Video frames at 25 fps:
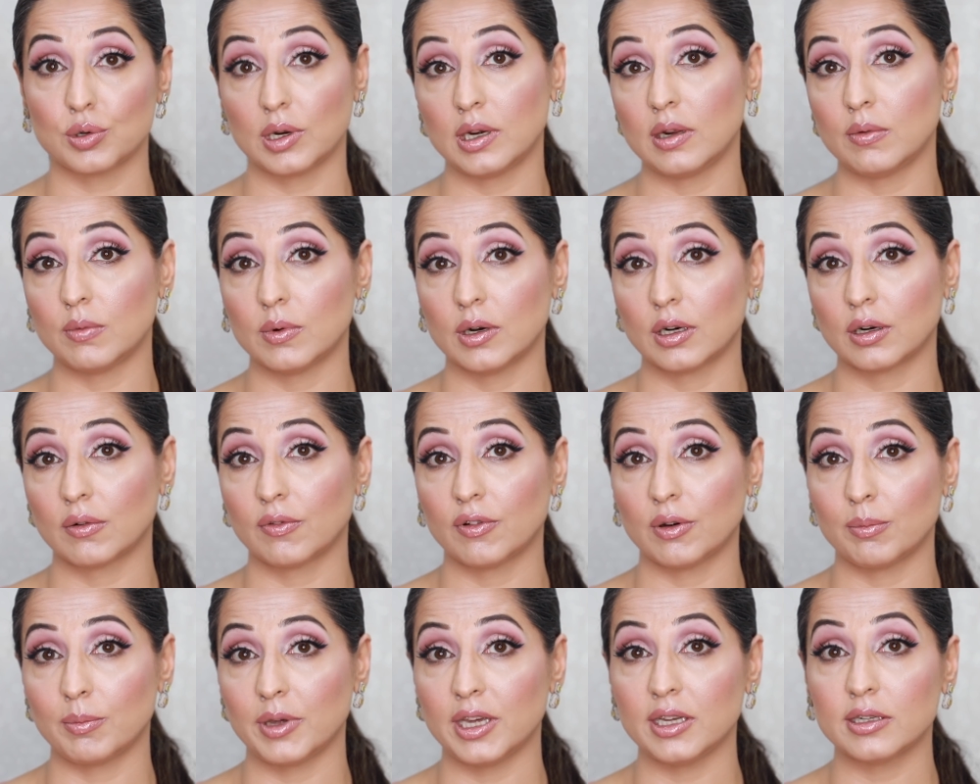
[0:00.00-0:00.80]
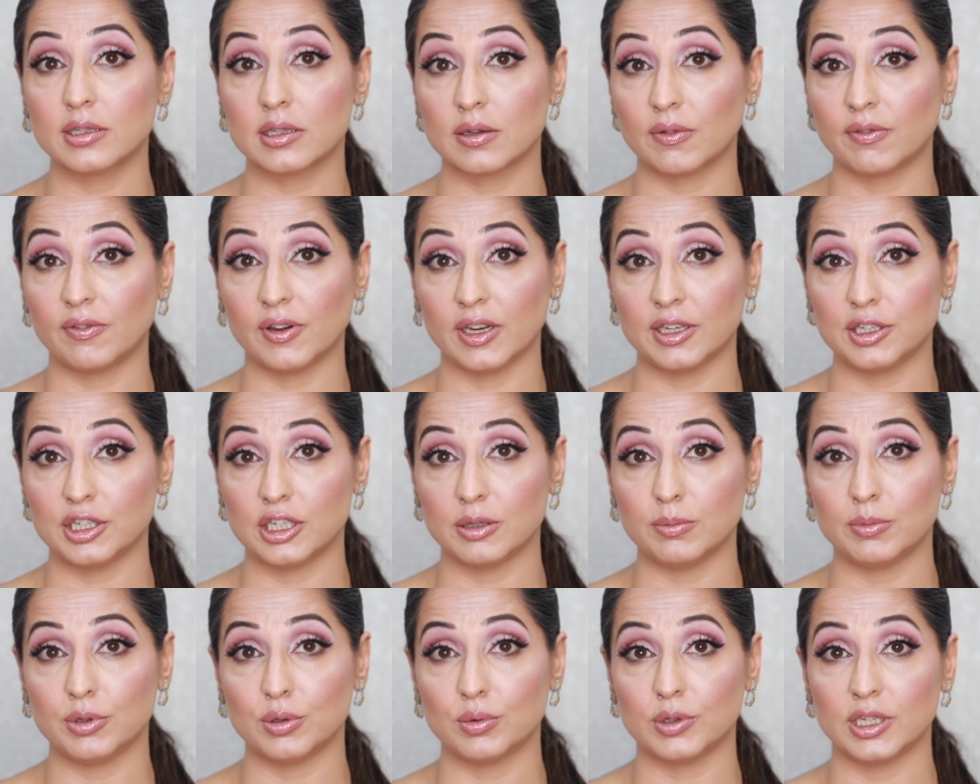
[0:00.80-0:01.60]
really worked for me is the
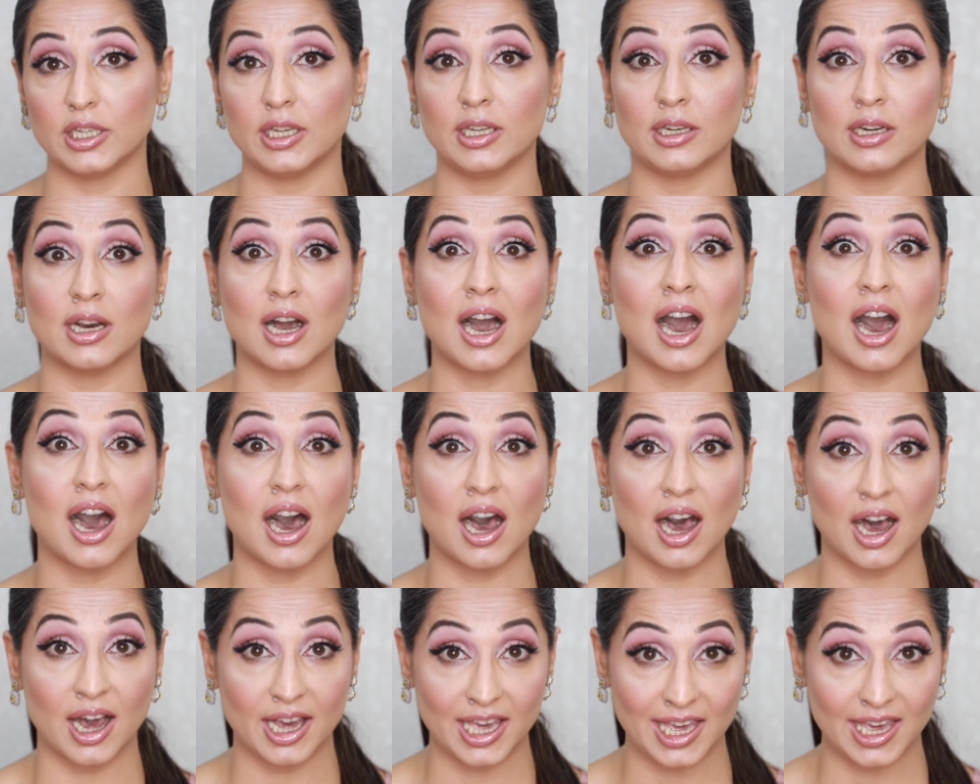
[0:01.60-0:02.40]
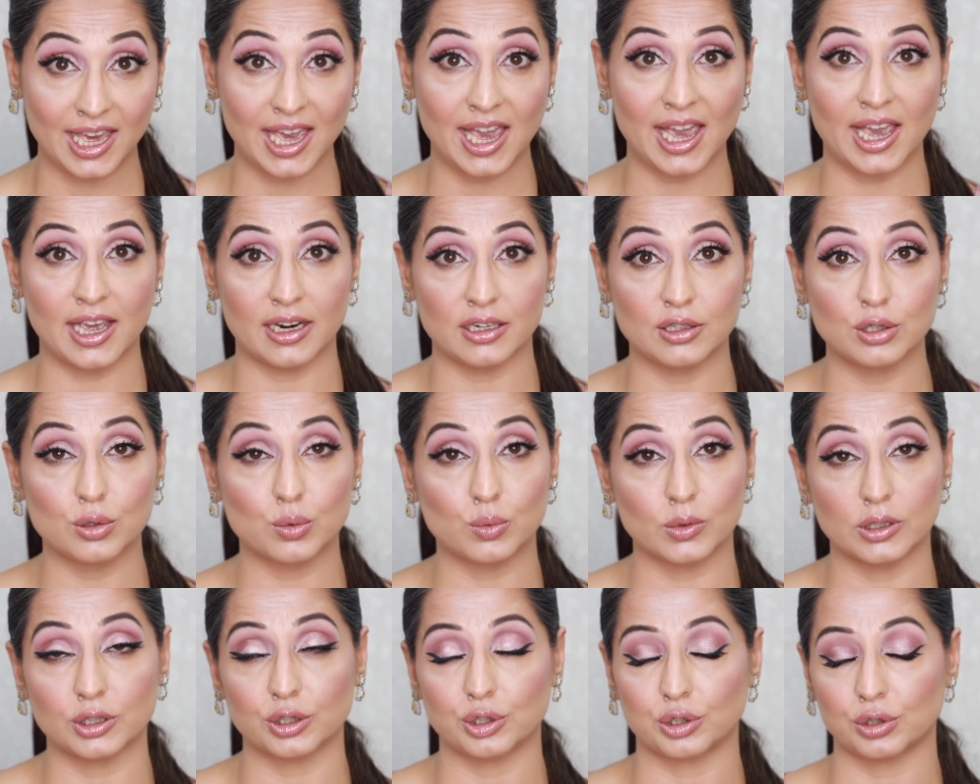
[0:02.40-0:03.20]
Fenty Beauty in a high-end
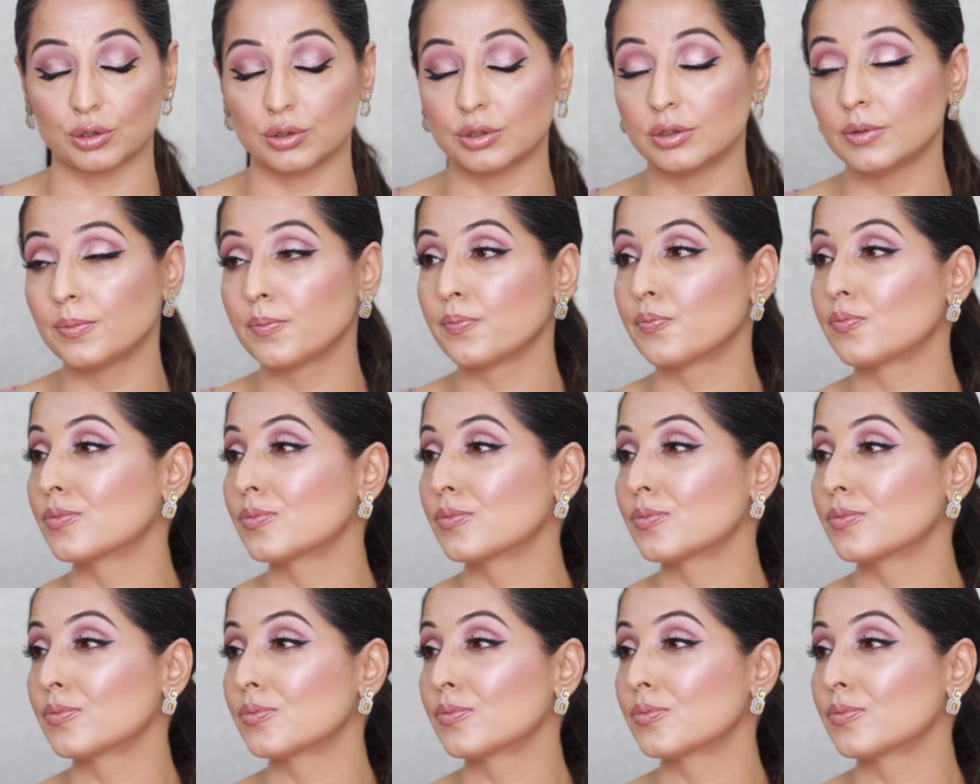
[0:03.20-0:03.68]
version.